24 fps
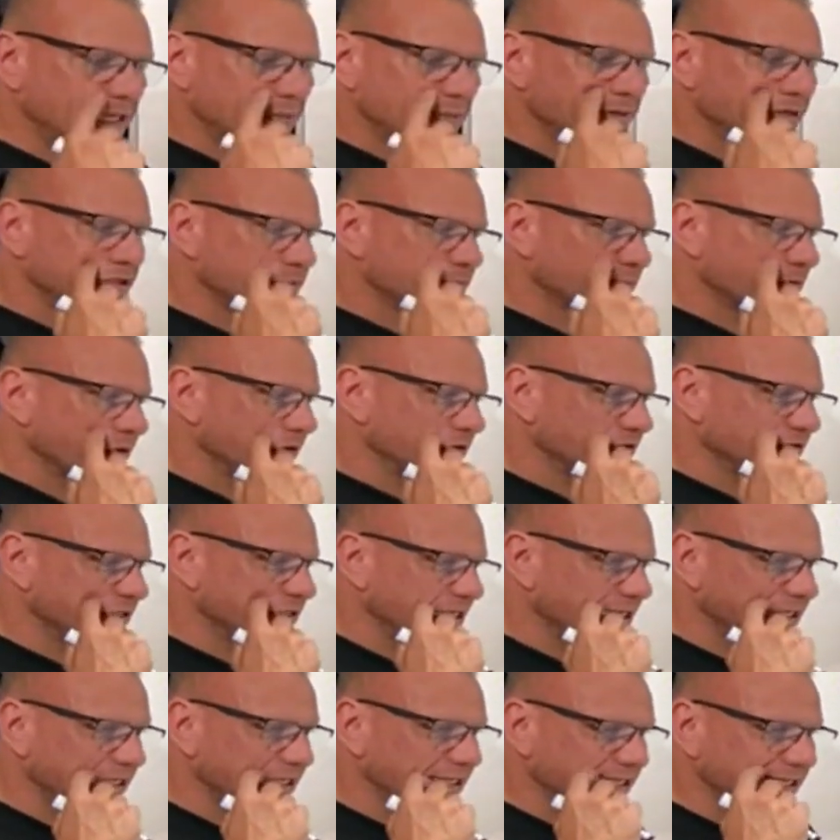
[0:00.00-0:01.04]
how much
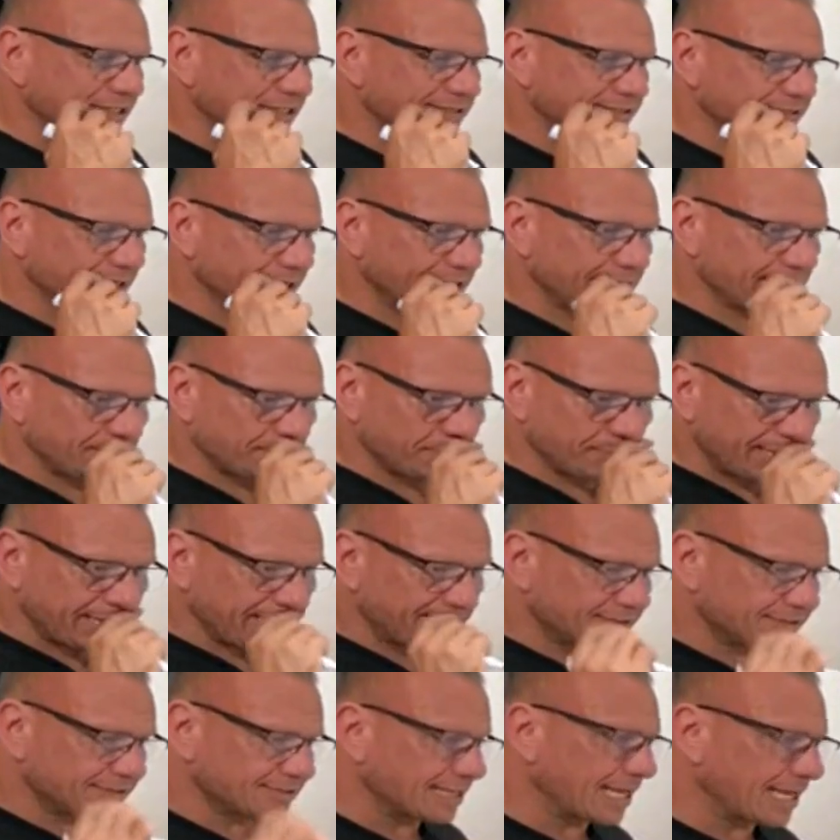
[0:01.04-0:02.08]
protein is in
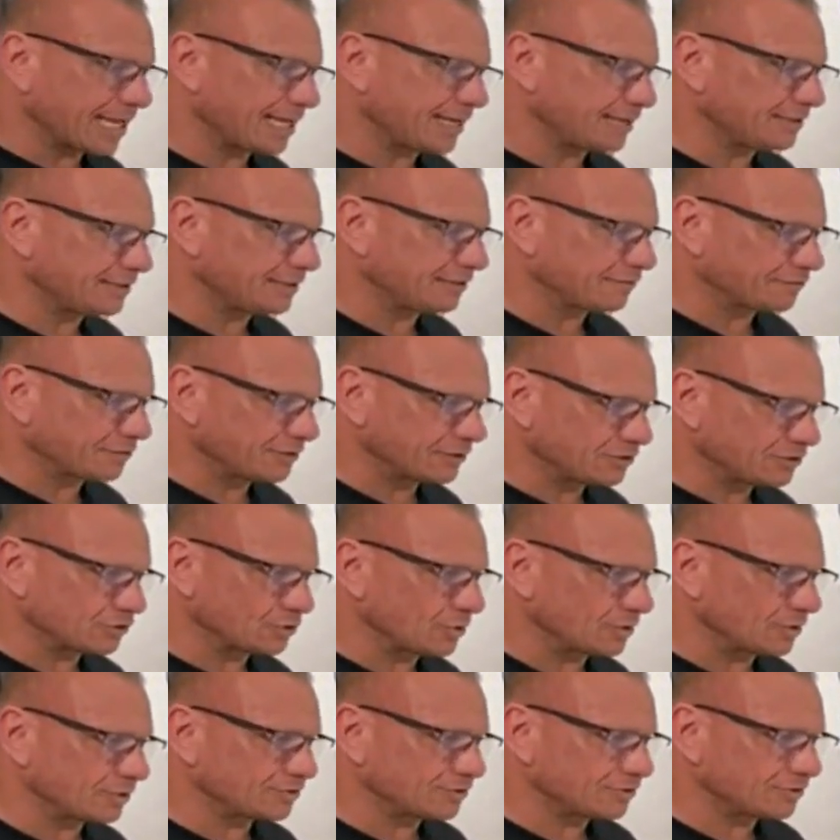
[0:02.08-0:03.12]
meats and different
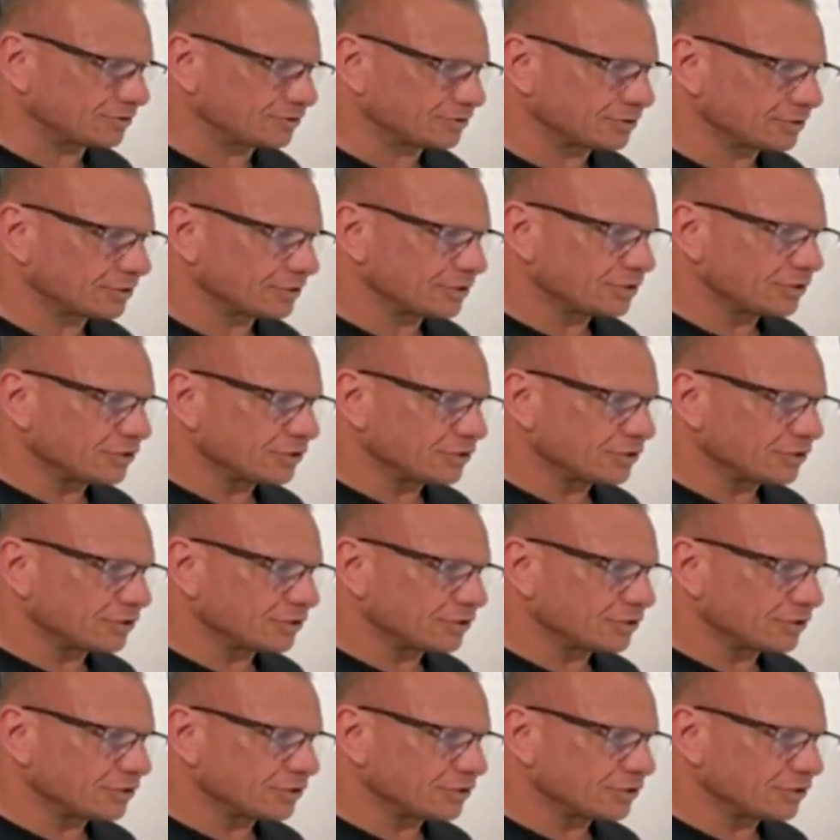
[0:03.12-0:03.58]
sources.